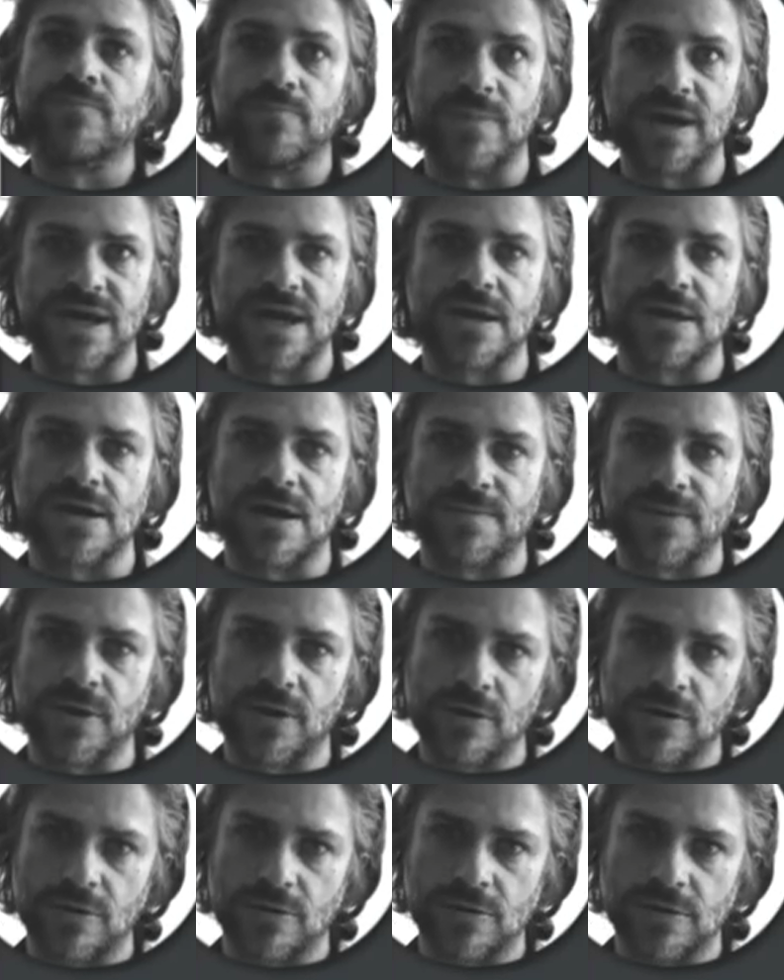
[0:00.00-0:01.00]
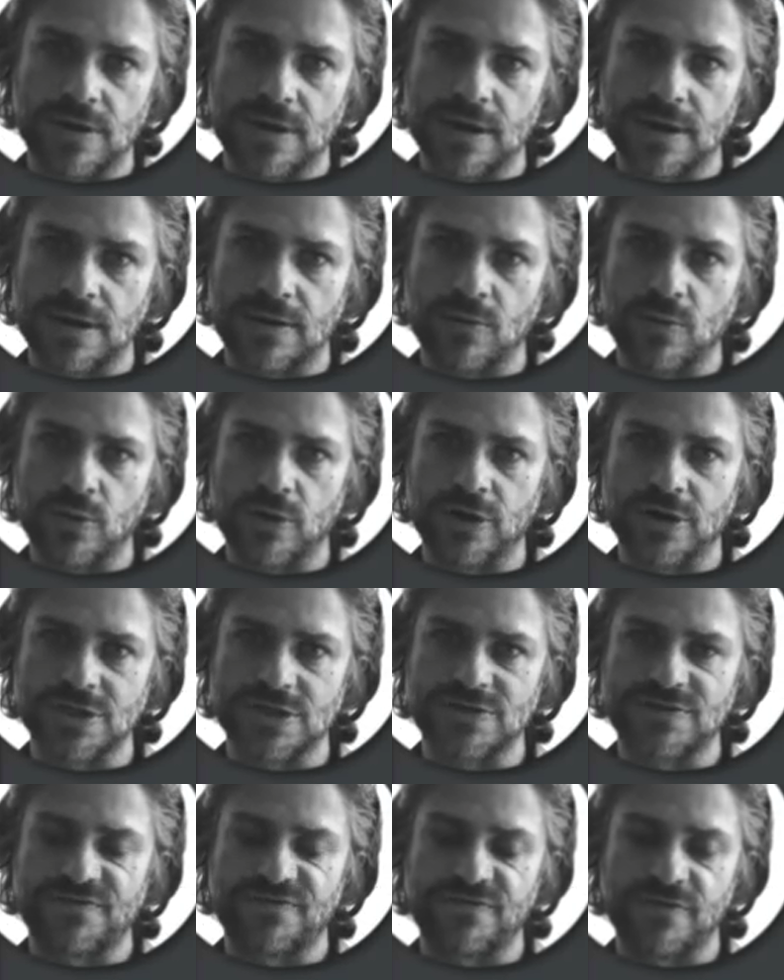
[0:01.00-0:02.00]
making up your own
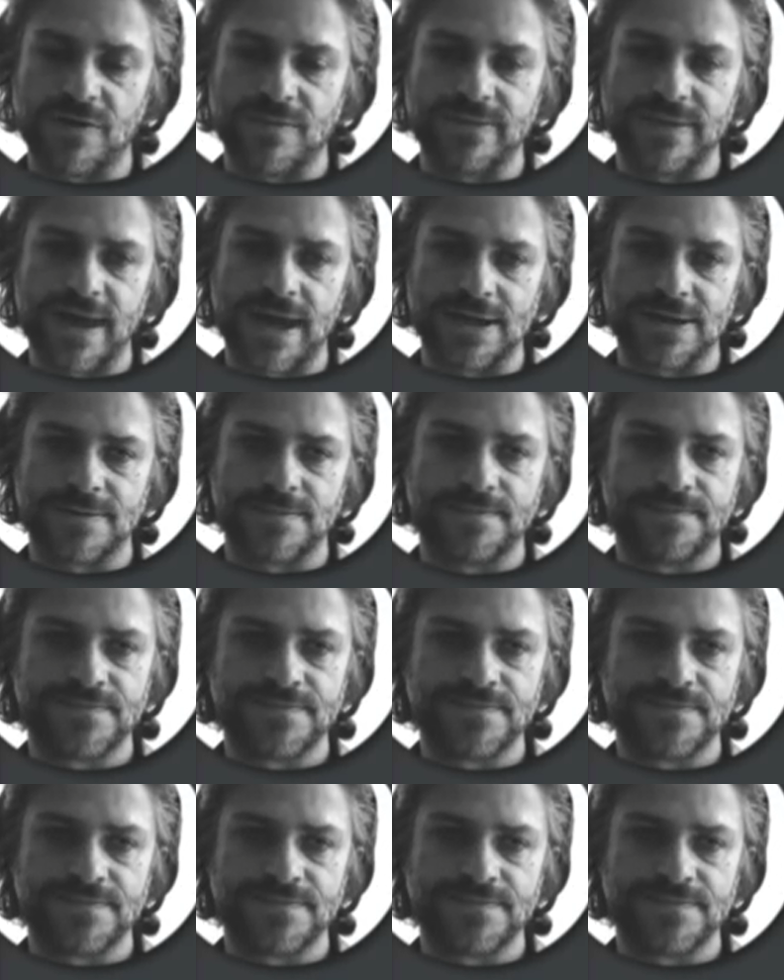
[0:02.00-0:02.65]
words from that.